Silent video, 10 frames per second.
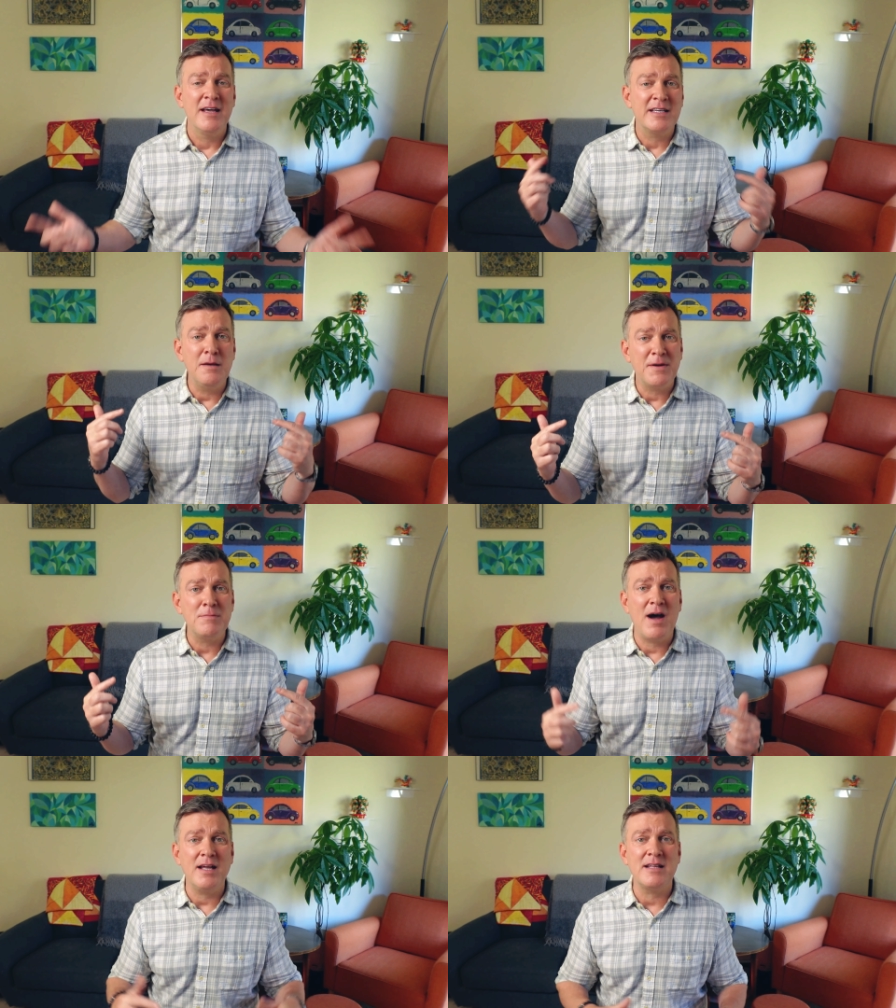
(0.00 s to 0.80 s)
Keep in
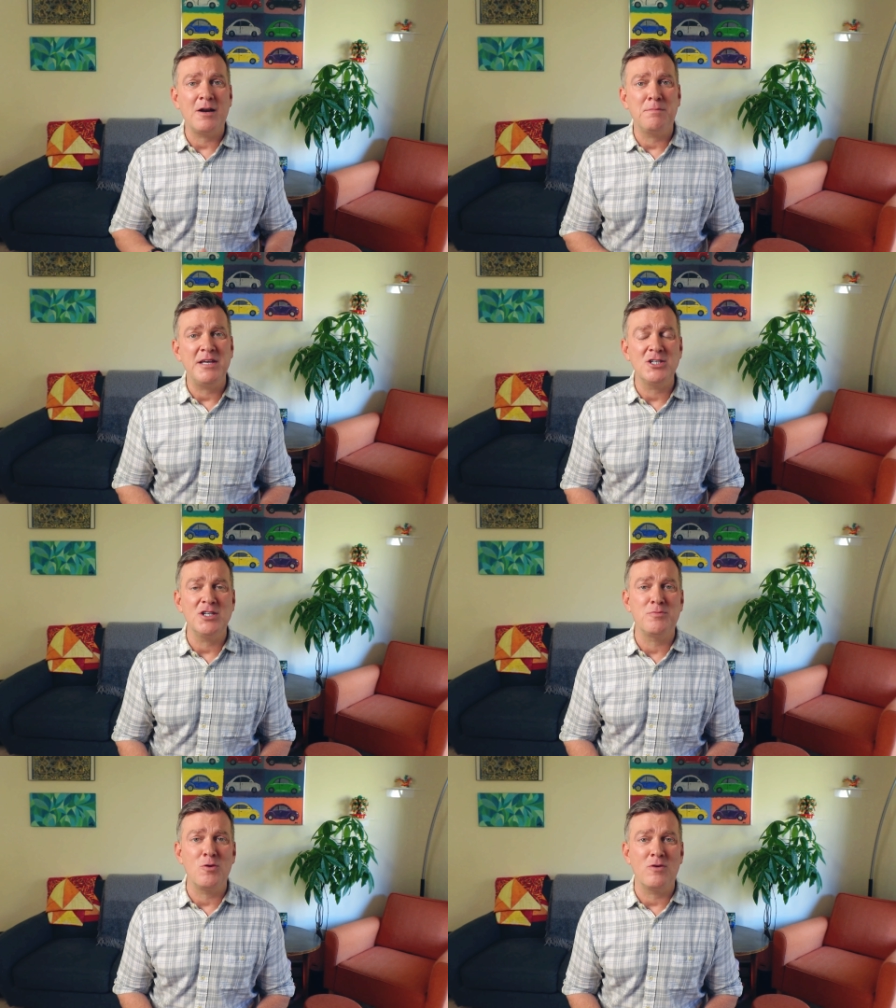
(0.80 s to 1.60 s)
mind that a
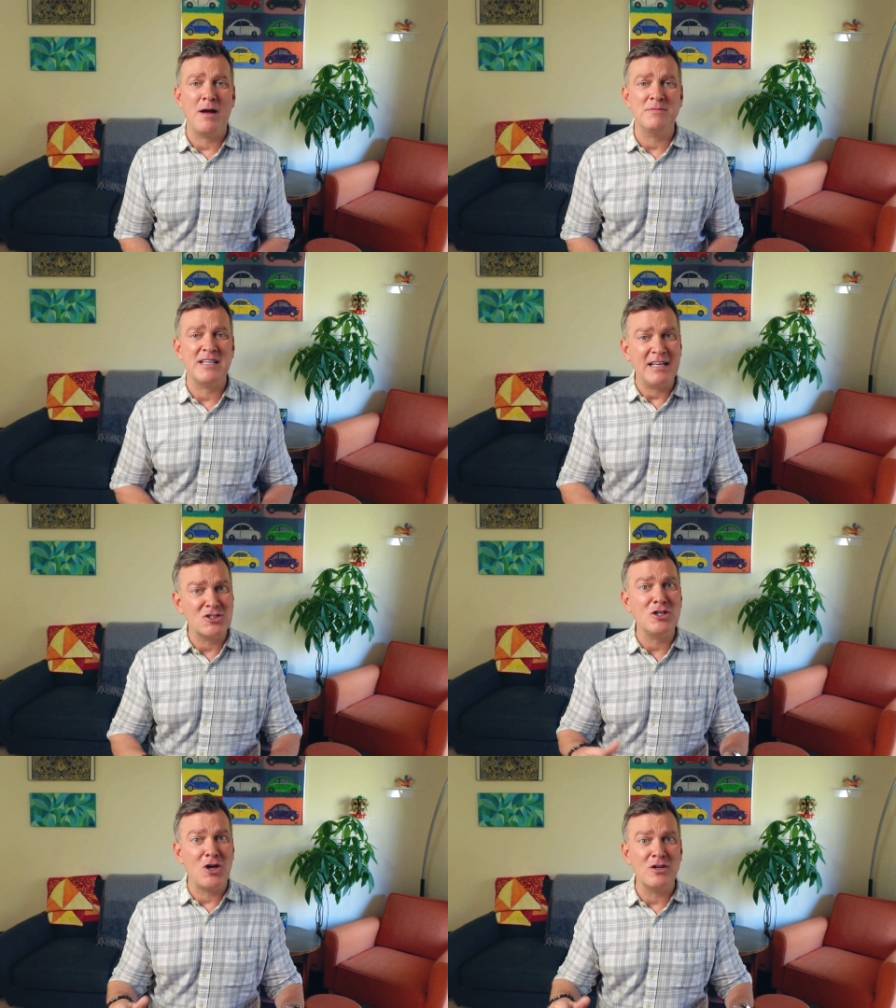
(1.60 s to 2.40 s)
PhD program takes
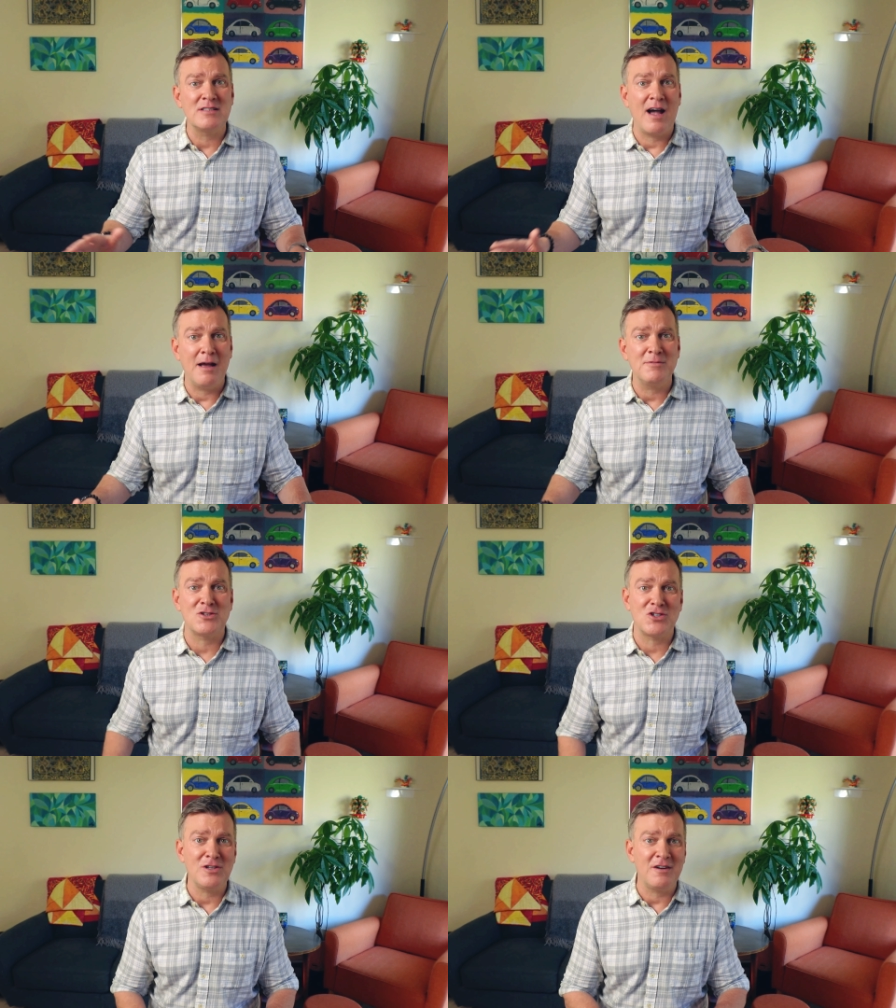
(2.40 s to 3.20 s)
a long time.
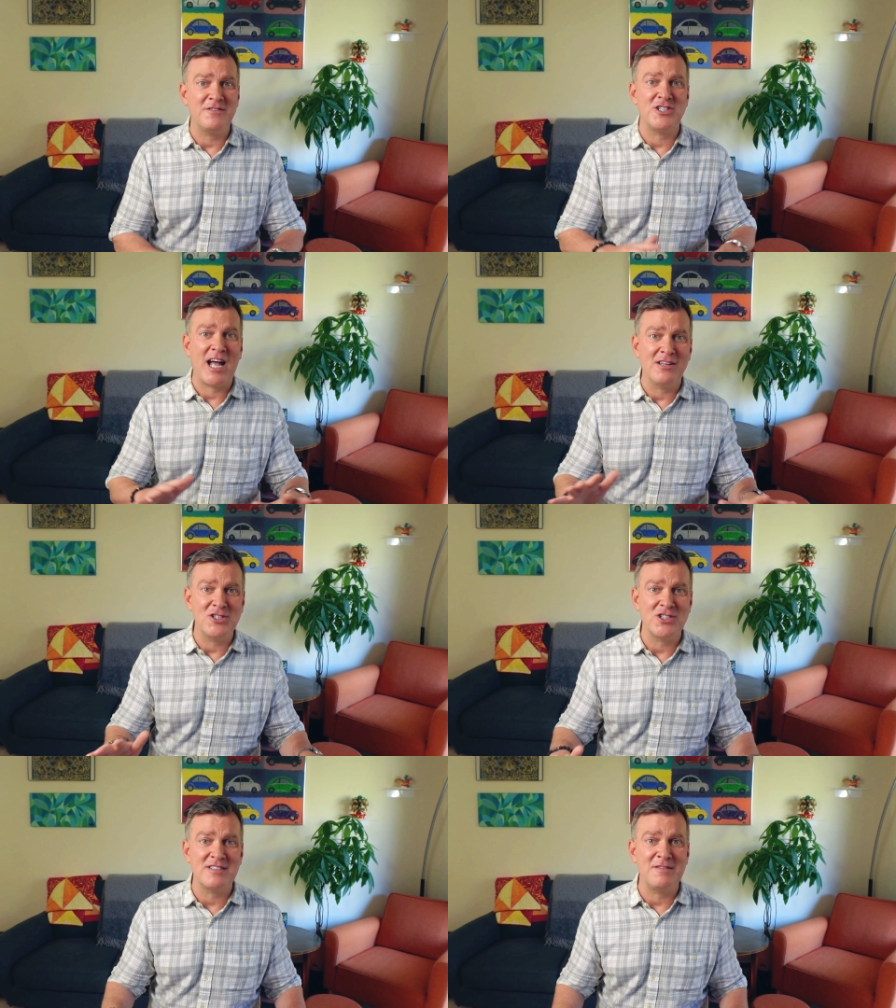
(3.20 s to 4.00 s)
There's a lot of
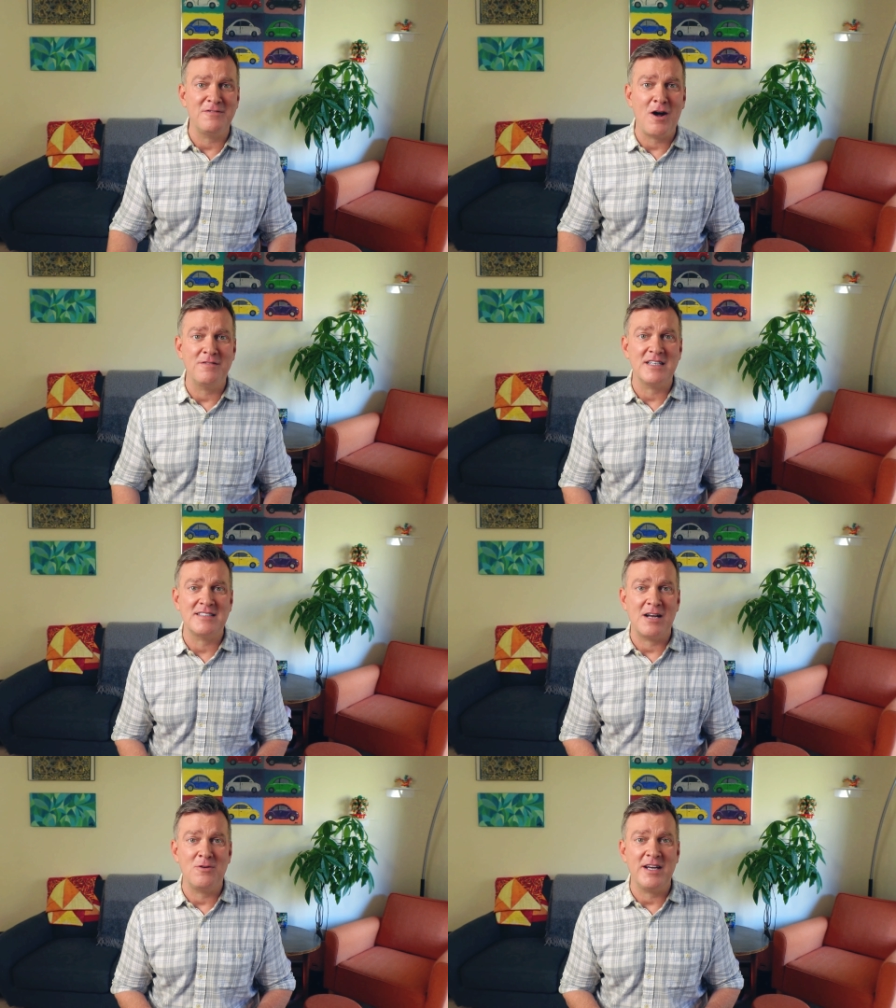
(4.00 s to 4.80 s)
challenges involved,
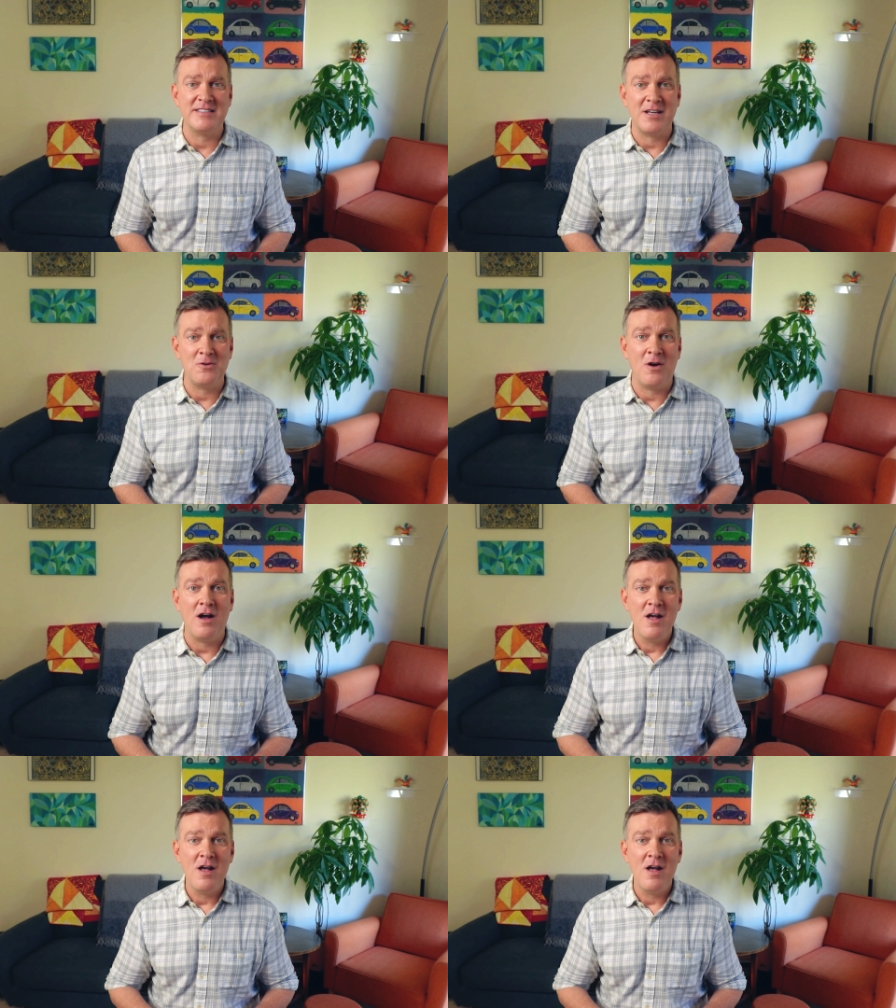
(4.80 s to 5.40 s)
etc., etc.